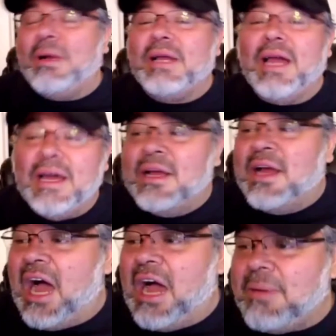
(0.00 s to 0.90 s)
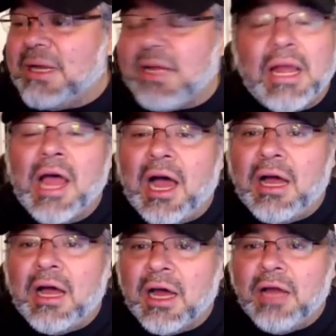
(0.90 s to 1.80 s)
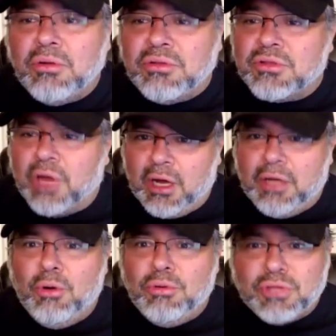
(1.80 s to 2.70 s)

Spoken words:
God, oh my God, I don't